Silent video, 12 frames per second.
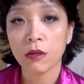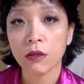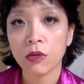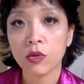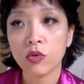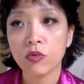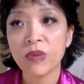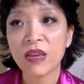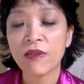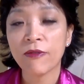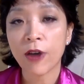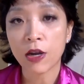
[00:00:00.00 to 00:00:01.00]
to
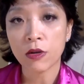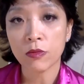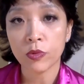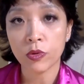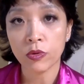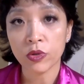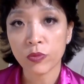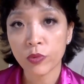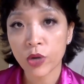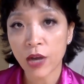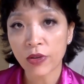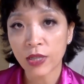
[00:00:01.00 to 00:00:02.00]
be vulnerable, to
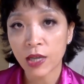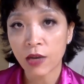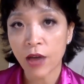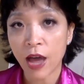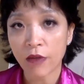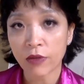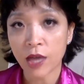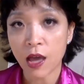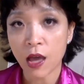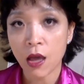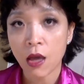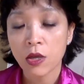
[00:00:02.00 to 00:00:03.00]
put ourselves out
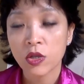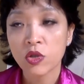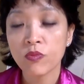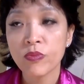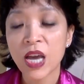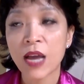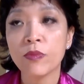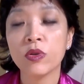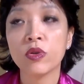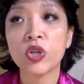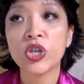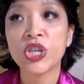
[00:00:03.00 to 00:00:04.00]
there, to be able
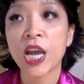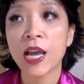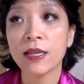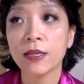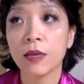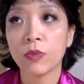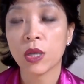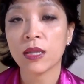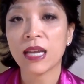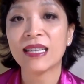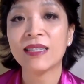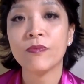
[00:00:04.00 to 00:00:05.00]
to share something
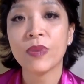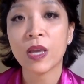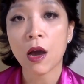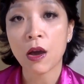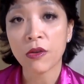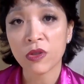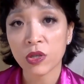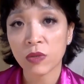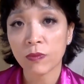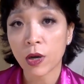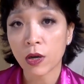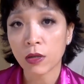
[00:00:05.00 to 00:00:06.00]
that is beyond the
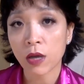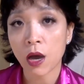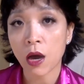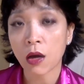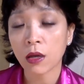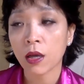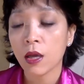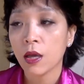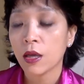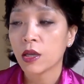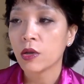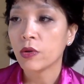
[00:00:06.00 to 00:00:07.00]
small talk.
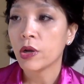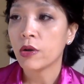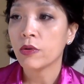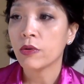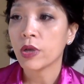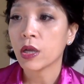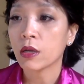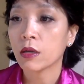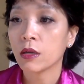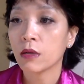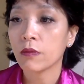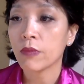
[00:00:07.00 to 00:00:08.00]
It
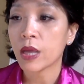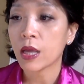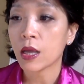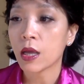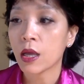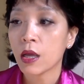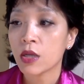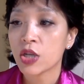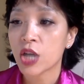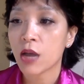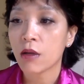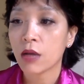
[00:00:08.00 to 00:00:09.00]
could be
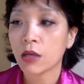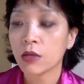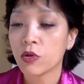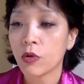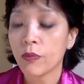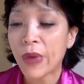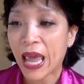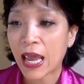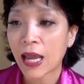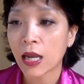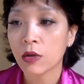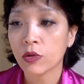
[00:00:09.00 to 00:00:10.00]
sharing your
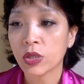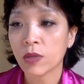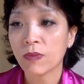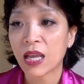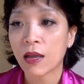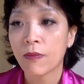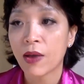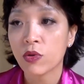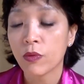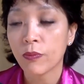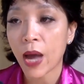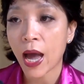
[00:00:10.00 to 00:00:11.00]
pain or something about
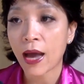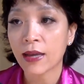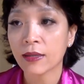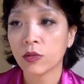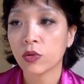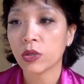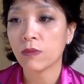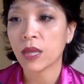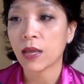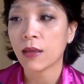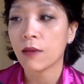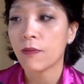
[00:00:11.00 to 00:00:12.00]
your past or
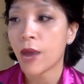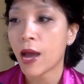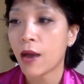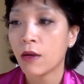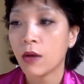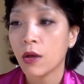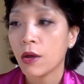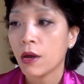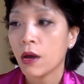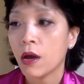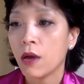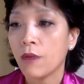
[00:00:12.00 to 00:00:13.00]
something about
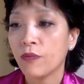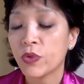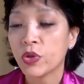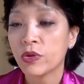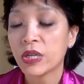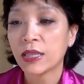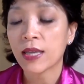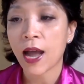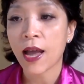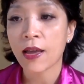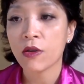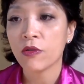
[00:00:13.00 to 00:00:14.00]
your
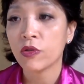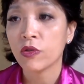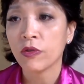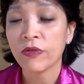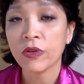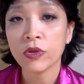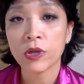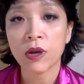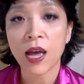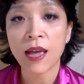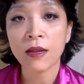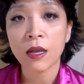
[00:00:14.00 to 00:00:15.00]
desire or your future.
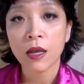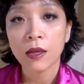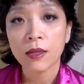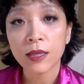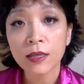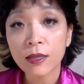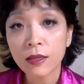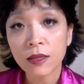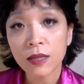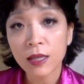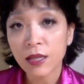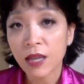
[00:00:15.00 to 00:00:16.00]
And this
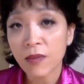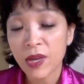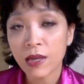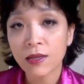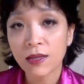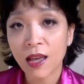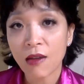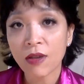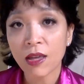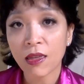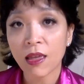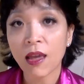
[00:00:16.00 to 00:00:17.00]
can be a
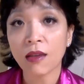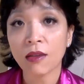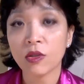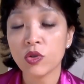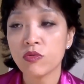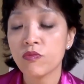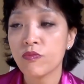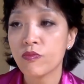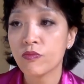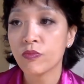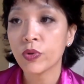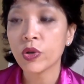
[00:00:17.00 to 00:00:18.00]
scary thing to
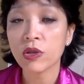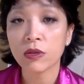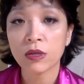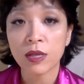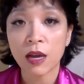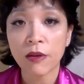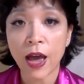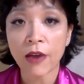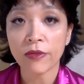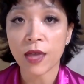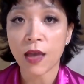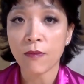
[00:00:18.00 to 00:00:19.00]
put yourself
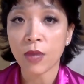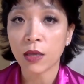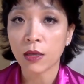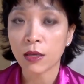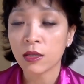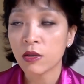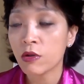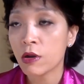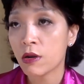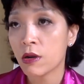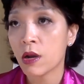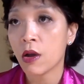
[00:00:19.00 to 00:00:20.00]
out there because you
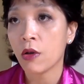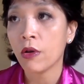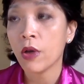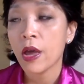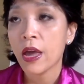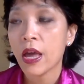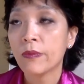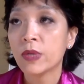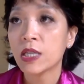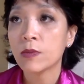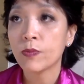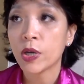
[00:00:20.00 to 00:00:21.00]
don't know if
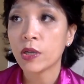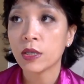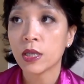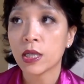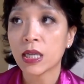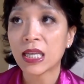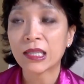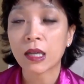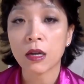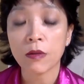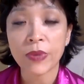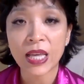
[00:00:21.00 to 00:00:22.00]
this person is
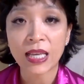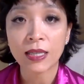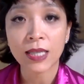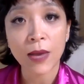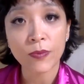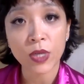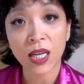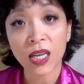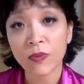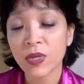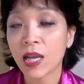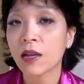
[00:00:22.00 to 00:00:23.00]
going to be accepting,
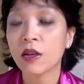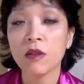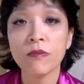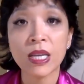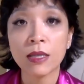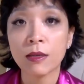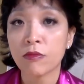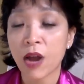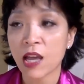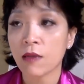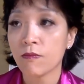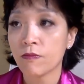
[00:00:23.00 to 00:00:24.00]
if they're going to be the
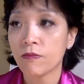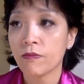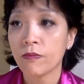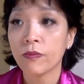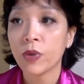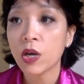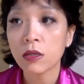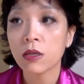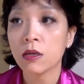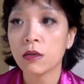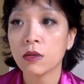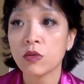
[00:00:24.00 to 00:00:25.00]
right
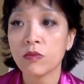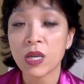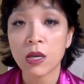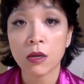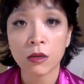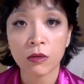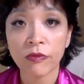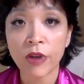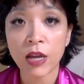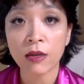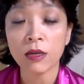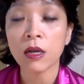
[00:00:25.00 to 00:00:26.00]
person to be a good
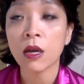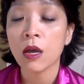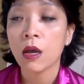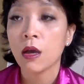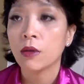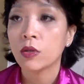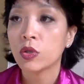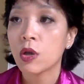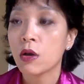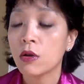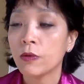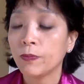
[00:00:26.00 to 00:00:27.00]
friend.
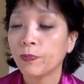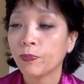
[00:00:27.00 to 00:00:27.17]
So